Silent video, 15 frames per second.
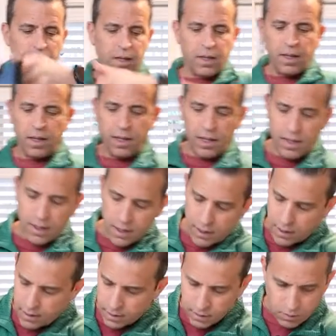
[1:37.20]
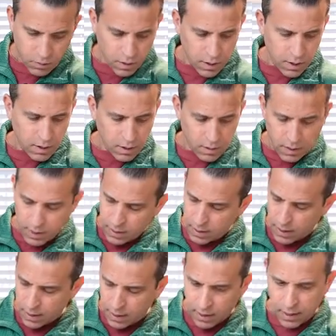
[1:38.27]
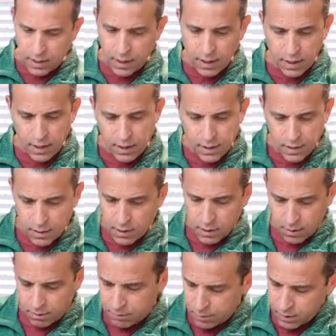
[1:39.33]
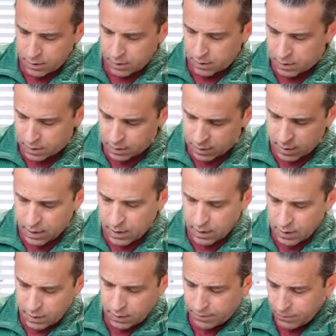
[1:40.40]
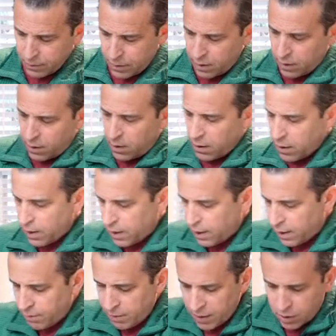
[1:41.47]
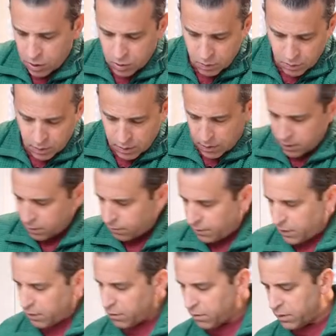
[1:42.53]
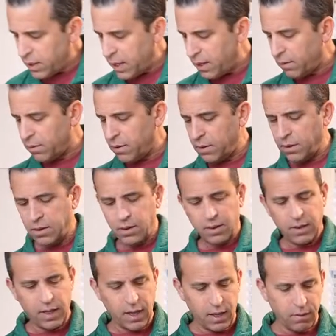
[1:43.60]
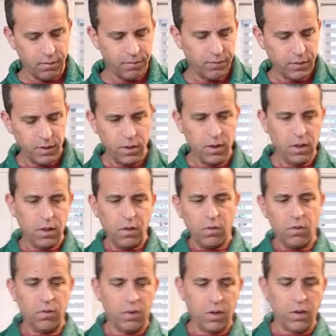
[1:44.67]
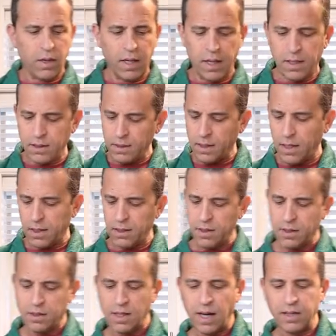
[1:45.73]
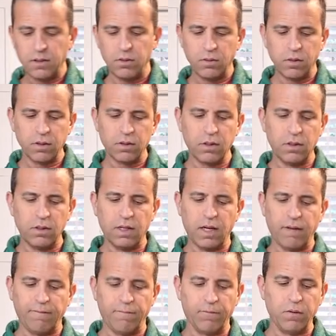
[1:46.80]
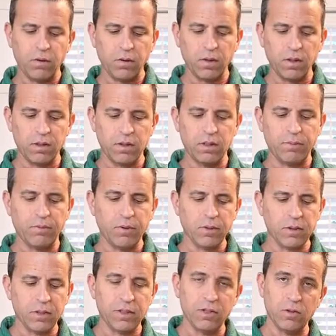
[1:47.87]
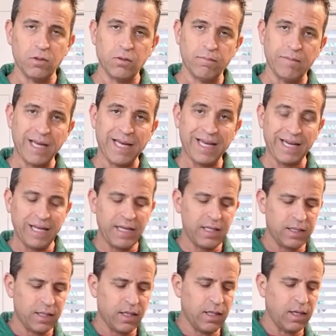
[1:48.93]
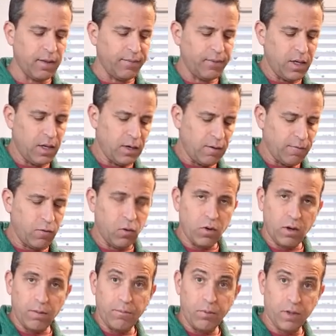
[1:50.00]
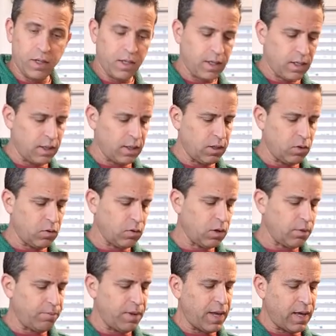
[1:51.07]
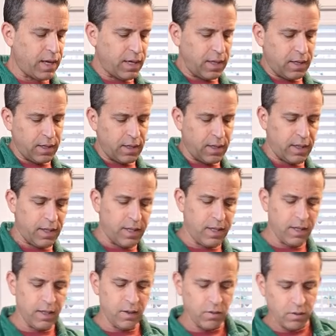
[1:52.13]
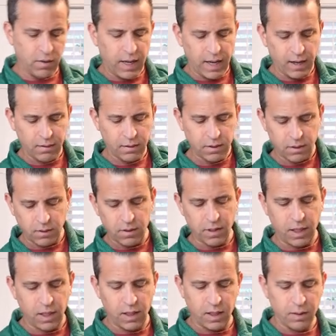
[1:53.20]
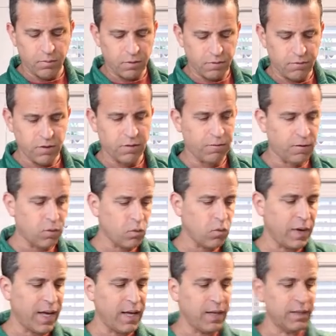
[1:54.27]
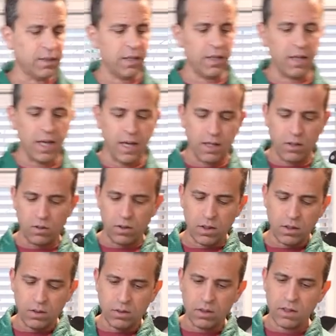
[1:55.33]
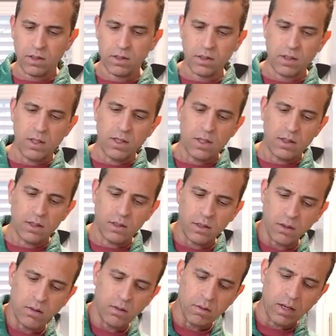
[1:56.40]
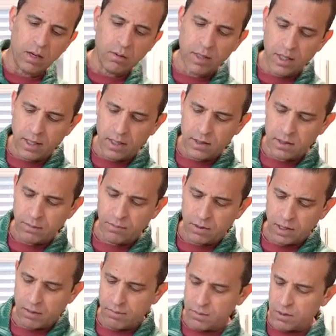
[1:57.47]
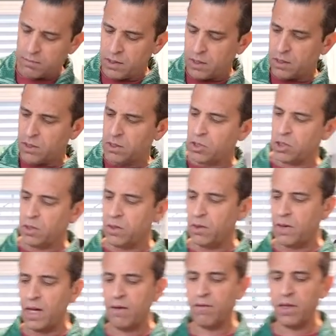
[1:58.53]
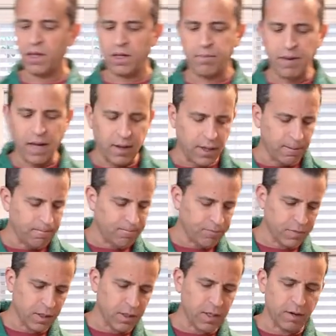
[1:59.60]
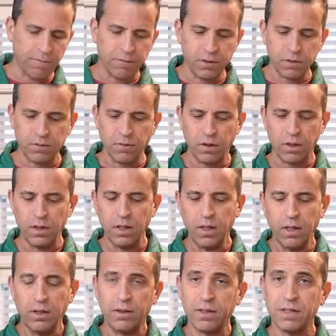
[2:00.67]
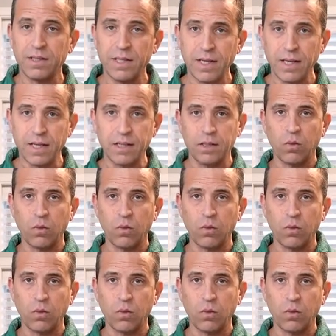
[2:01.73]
and we're gonna go ahead and put this in and make sure it's Velcro down. Now, we'll go ahead, it's got the side doors, you got full zippers to make it easy for putting your pet uh, in or out. So you got a number of different ways that you can use this. So now we got it zippered up. Let me just show you everything about it. Now, first of all, you can see it's